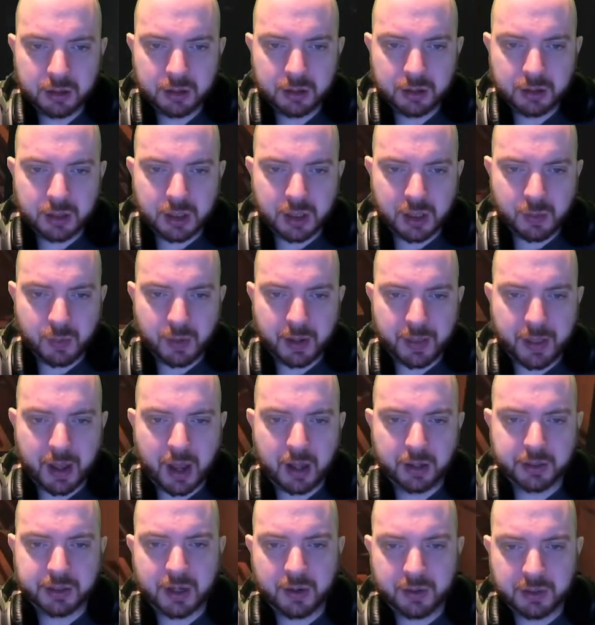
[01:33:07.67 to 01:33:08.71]
you think we'll get the whole
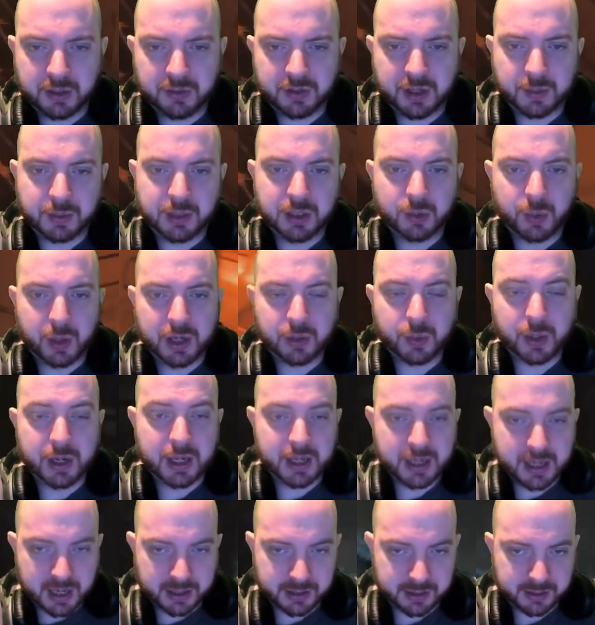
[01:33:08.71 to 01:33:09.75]
series of ships in 2020?
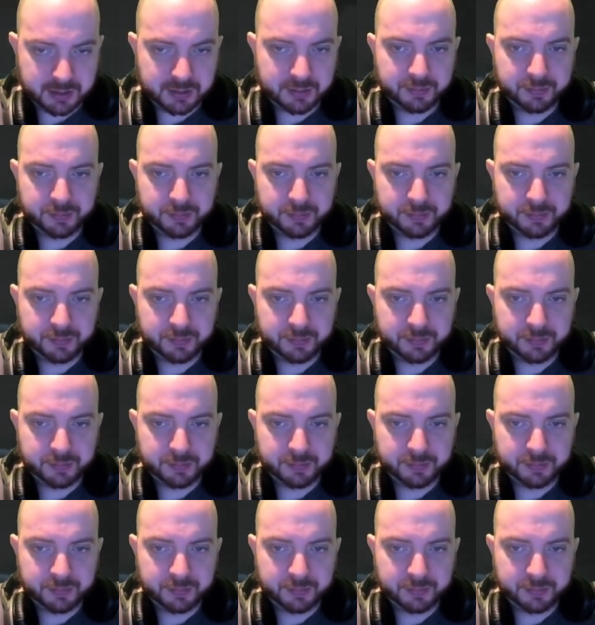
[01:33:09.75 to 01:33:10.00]
Yes.